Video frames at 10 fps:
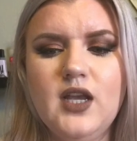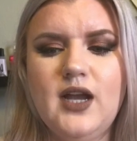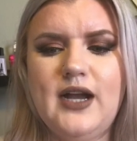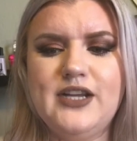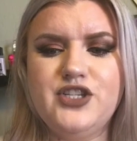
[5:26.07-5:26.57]

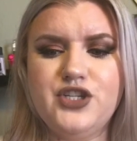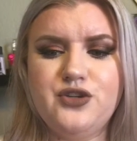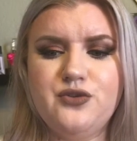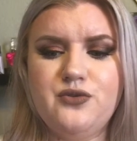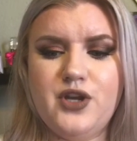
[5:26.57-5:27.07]
I
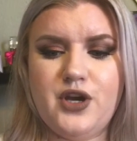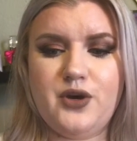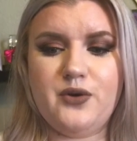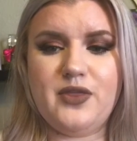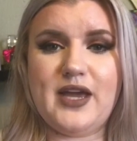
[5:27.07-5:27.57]
do
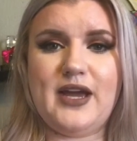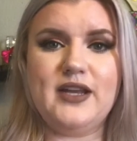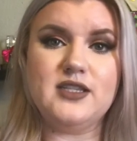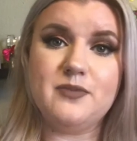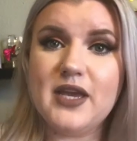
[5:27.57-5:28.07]
know that
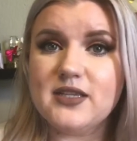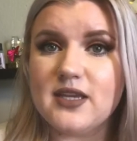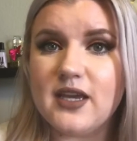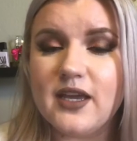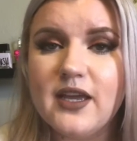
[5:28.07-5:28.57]
it's
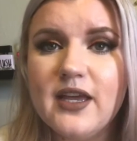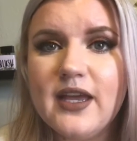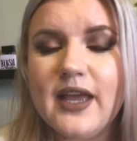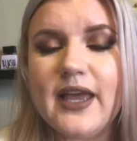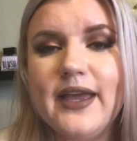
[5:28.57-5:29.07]
amazing,
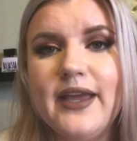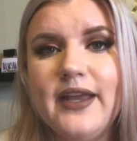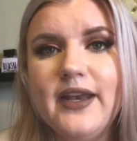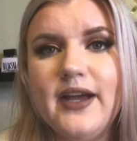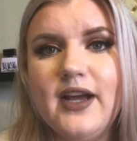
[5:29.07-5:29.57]

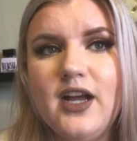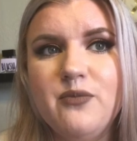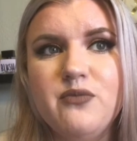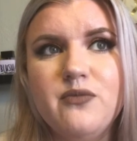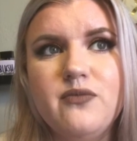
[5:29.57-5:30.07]
and
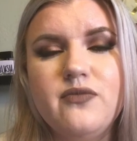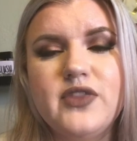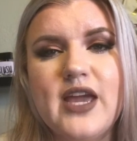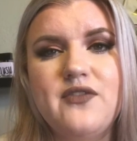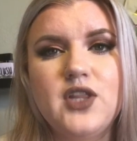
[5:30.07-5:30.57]

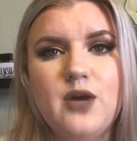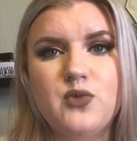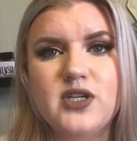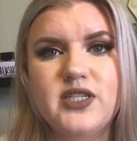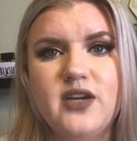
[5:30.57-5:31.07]
they have a lot
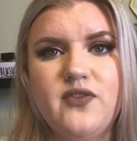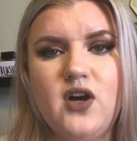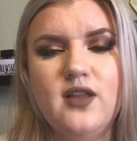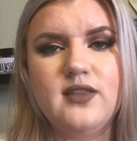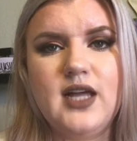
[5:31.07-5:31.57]
more stuff
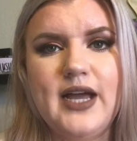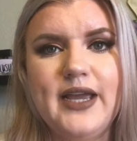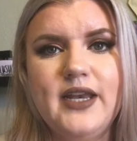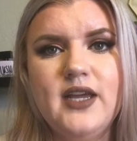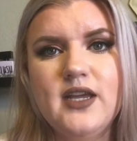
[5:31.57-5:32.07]

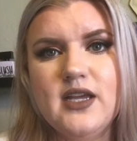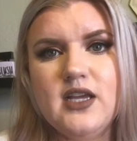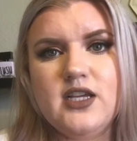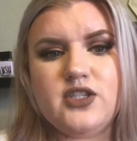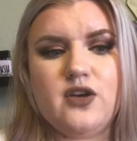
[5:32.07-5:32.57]
online.
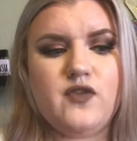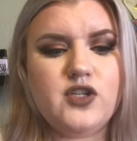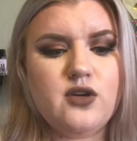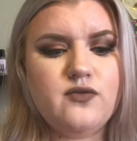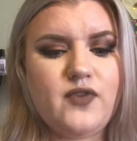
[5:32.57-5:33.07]
So if you
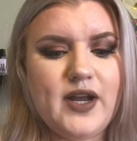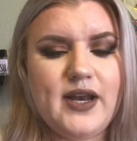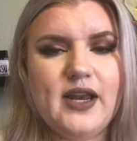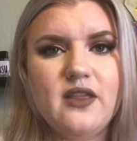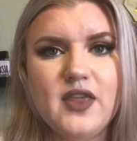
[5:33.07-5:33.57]
don't find
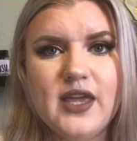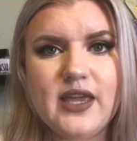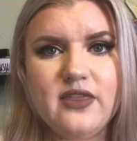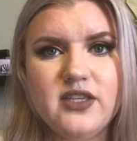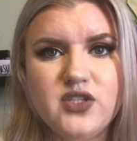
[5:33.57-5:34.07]
anything
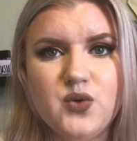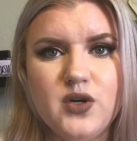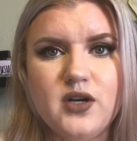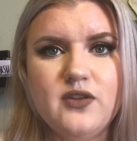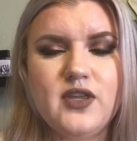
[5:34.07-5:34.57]
in the
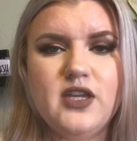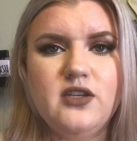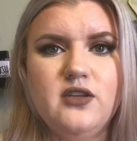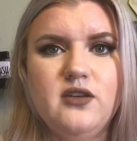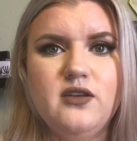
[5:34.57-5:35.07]
store,
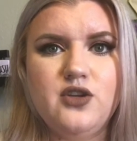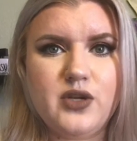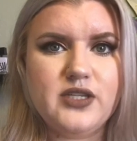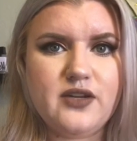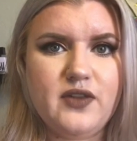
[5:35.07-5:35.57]
then you
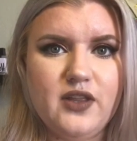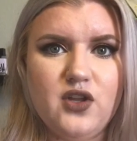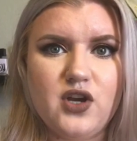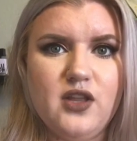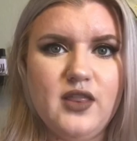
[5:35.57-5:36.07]
can definitely
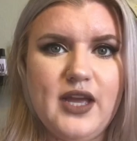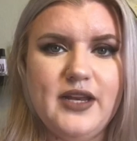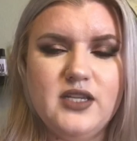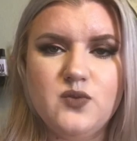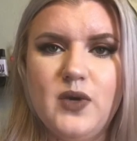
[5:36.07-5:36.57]
look
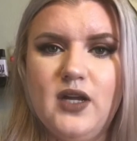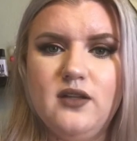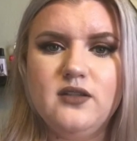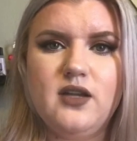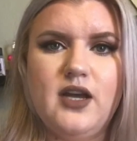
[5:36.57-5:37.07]
online as
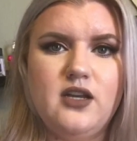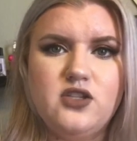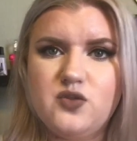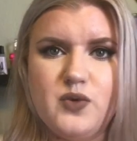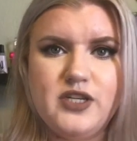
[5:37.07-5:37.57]
well.
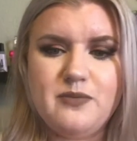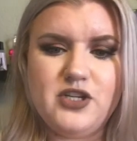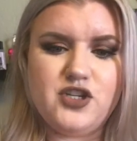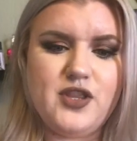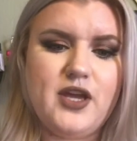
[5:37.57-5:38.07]
Just wanted to
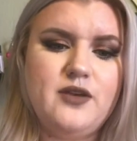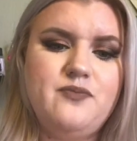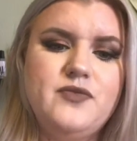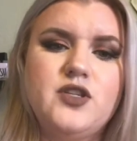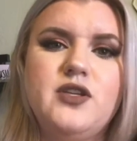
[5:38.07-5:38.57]
mention that.
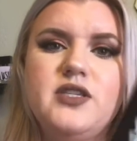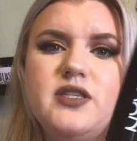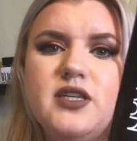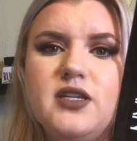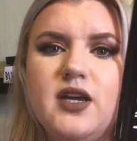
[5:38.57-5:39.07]
So this is
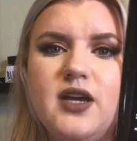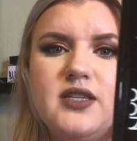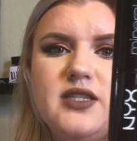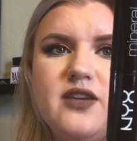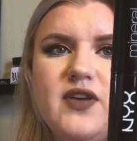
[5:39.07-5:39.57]
the
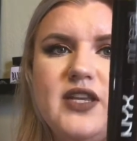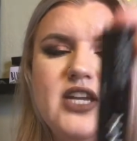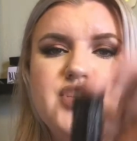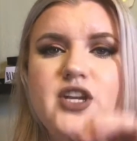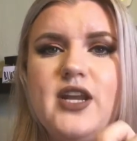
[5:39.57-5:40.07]
stick
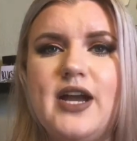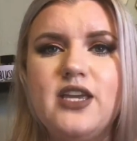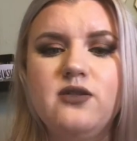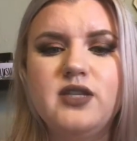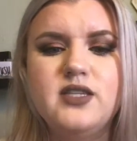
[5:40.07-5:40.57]
foundation. I
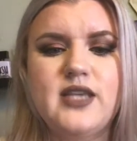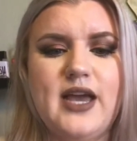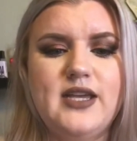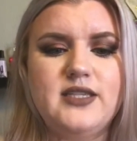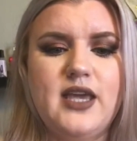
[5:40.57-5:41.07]
use this
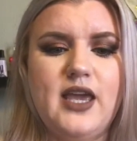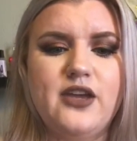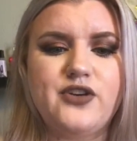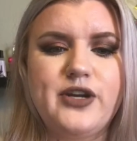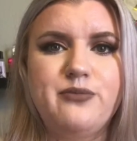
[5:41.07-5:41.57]
as a
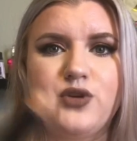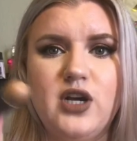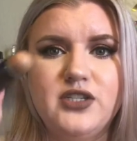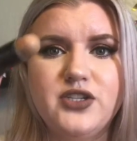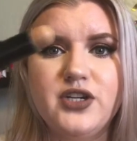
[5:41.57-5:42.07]
cream
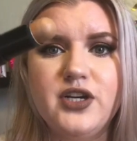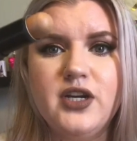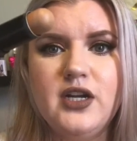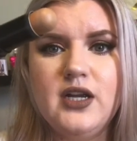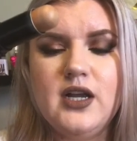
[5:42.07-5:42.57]
bronzer.
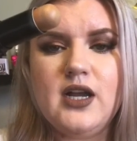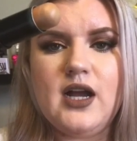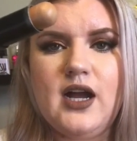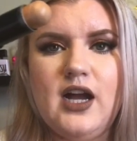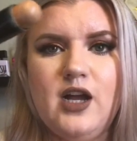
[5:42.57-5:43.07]

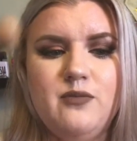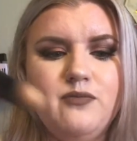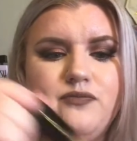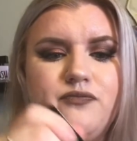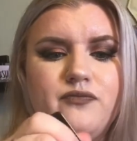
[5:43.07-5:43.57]

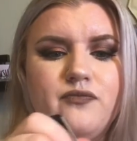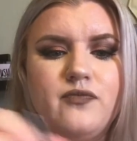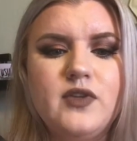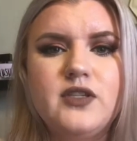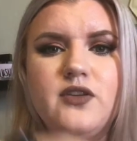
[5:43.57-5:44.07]

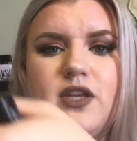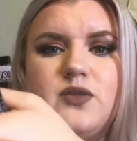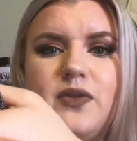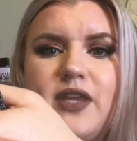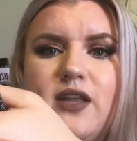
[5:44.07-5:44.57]
So
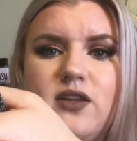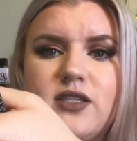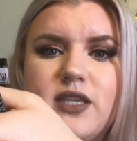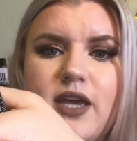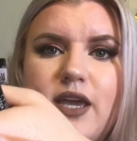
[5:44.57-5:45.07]
that's what that
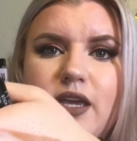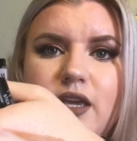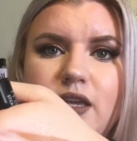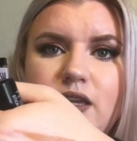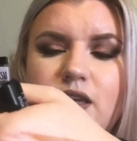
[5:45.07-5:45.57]
looks like.
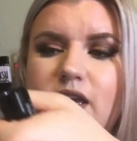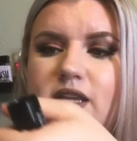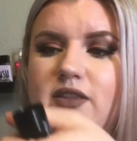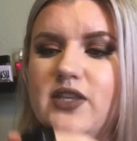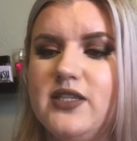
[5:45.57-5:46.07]

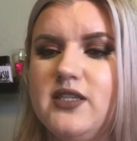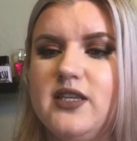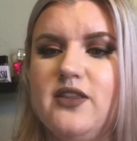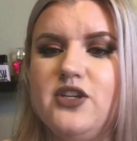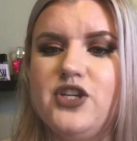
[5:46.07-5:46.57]
This is
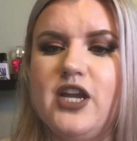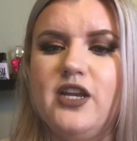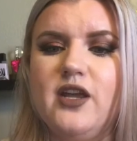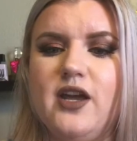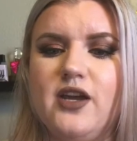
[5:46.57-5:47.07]
in the shade
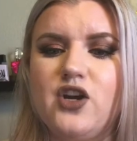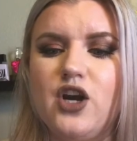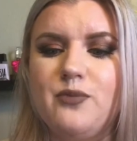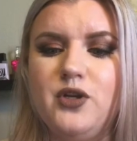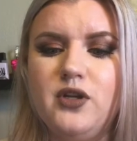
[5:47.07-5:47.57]

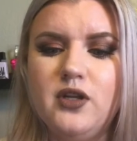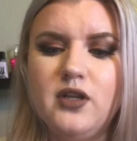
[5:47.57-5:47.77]
Caramel.